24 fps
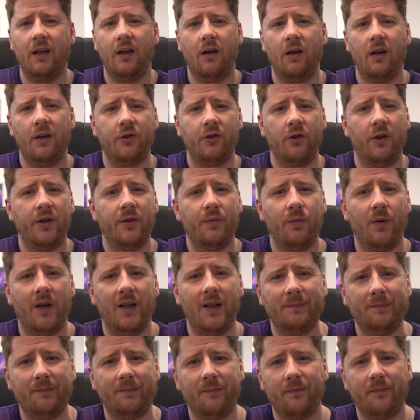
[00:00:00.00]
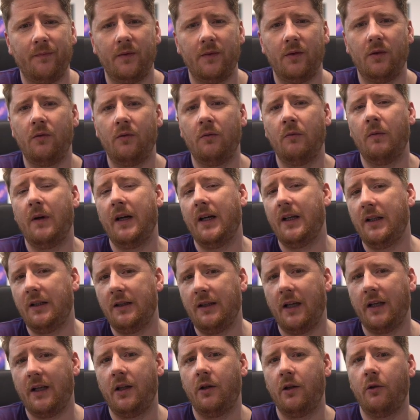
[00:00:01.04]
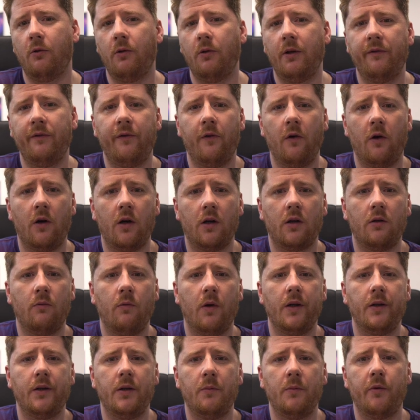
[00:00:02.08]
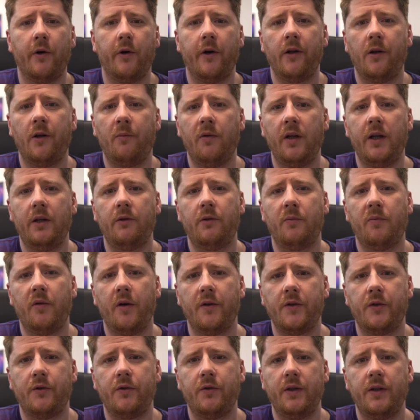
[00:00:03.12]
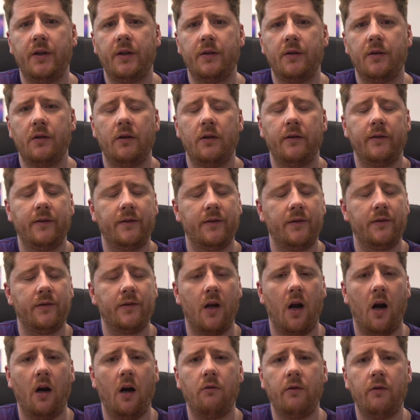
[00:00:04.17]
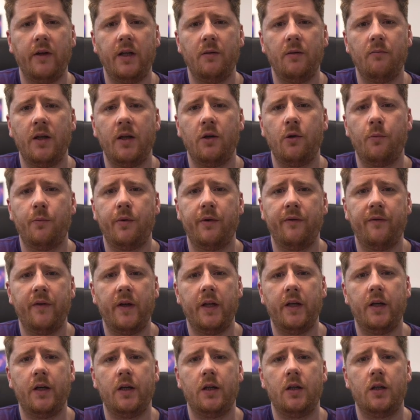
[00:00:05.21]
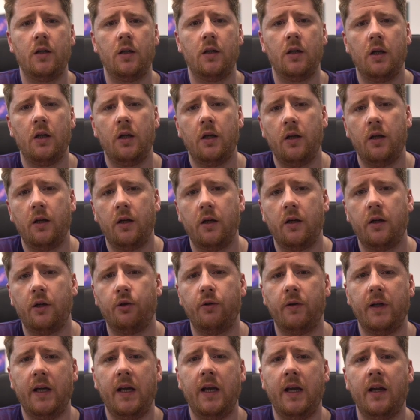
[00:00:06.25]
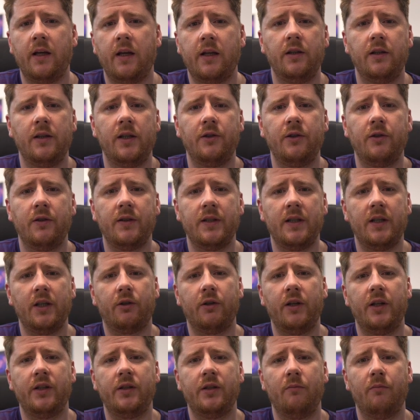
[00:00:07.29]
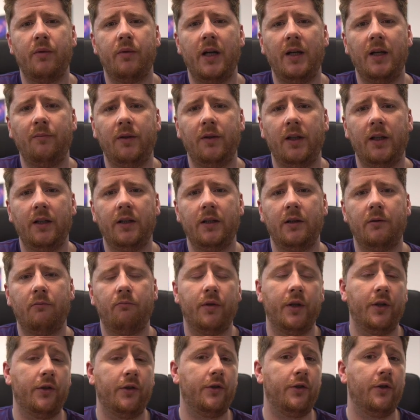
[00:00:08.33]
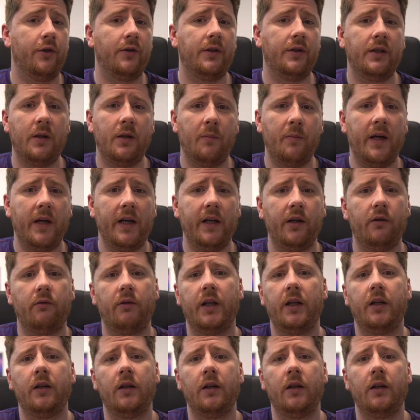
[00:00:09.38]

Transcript: Choice one, well, I can go and fork one of the boilerplate repositories, start writing my own provider, create a continuous integration pipeline that produces a binary,